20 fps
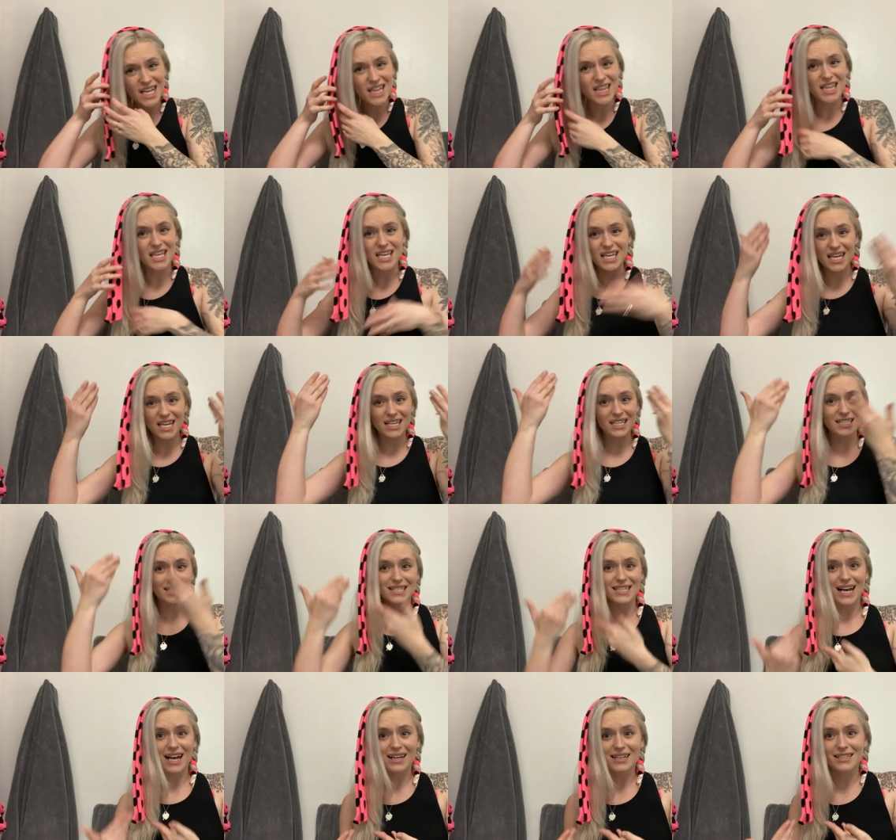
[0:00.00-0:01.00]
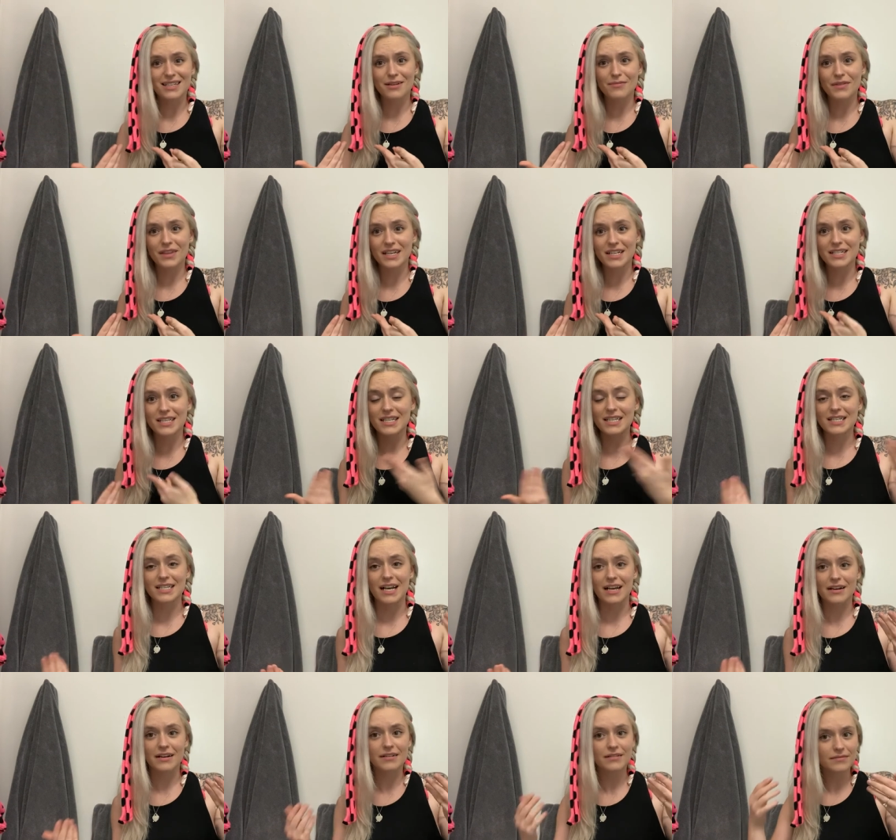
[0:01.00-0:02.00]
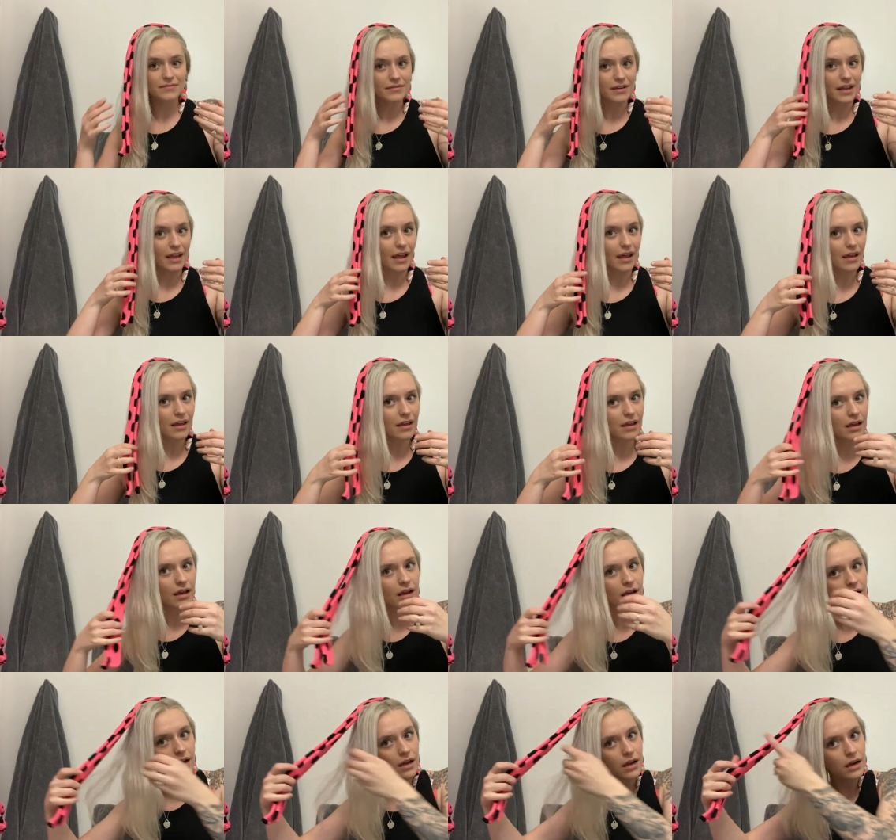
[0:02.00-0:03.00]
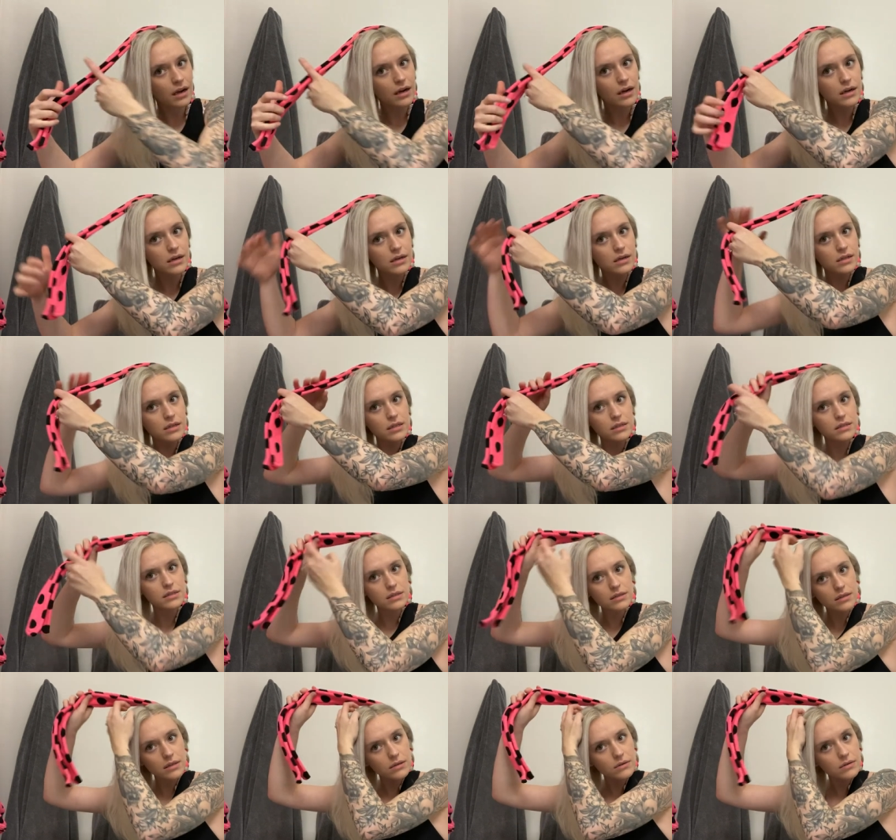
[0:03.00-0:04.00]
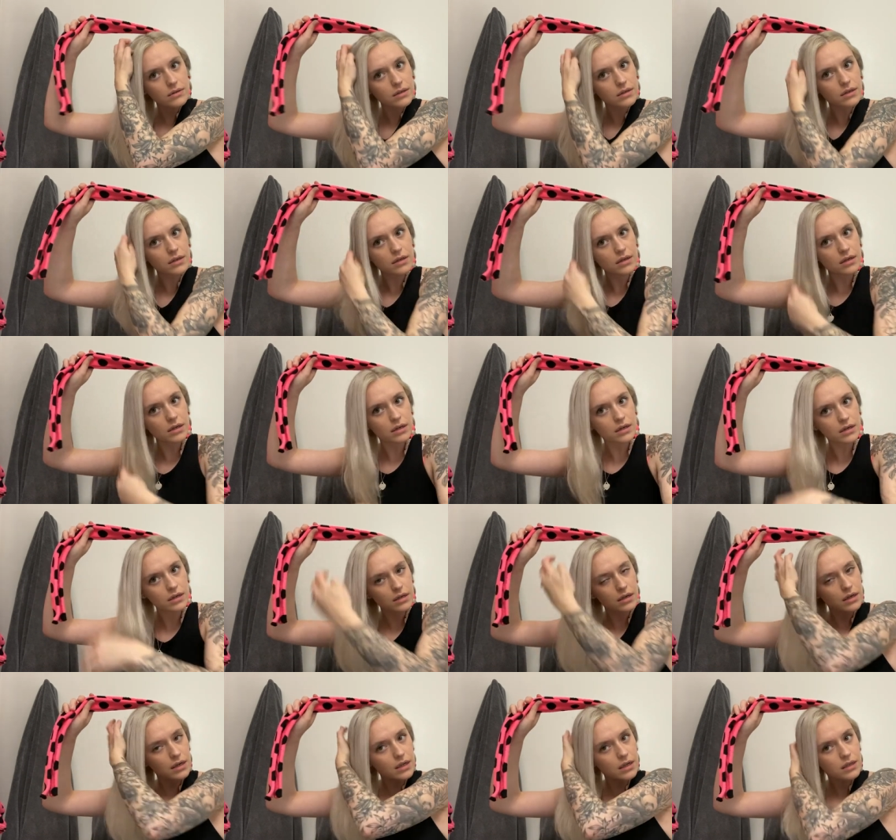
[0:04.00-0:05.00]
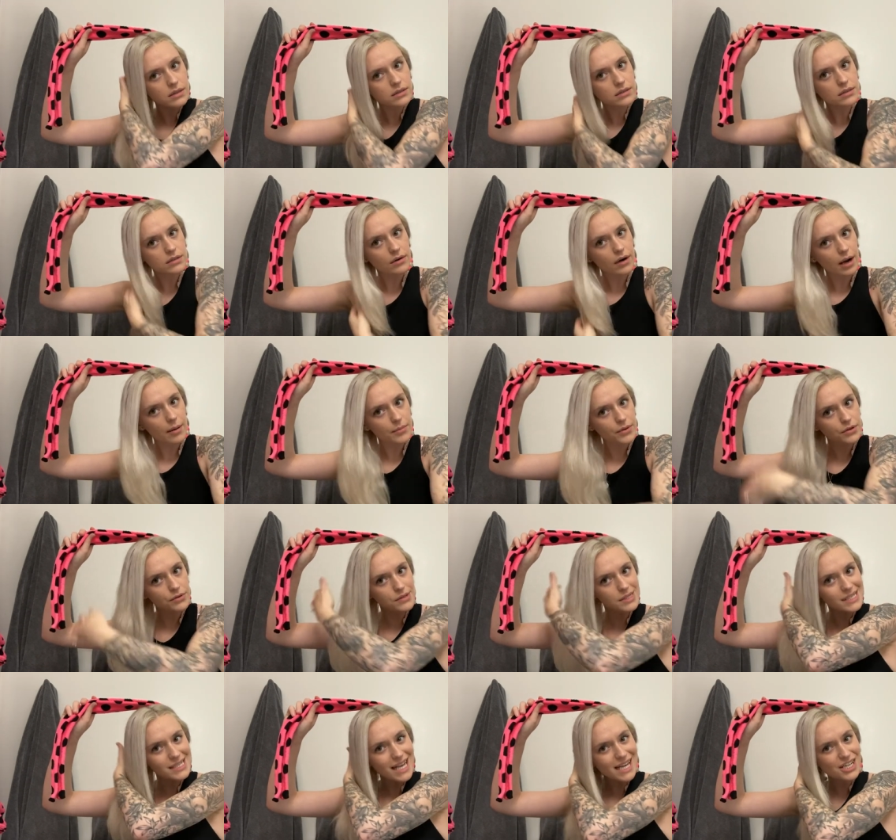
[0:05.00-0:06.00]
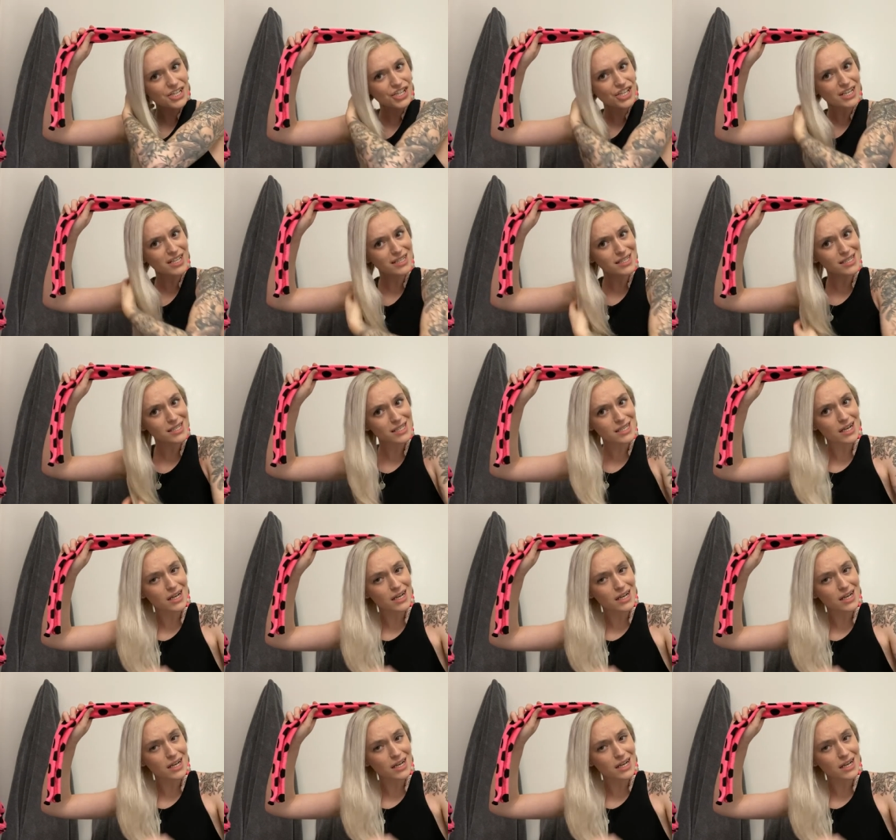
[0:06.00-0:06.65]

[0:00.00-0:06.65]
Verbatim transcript: the exact same thing to this side, okay? So let's grab those sections,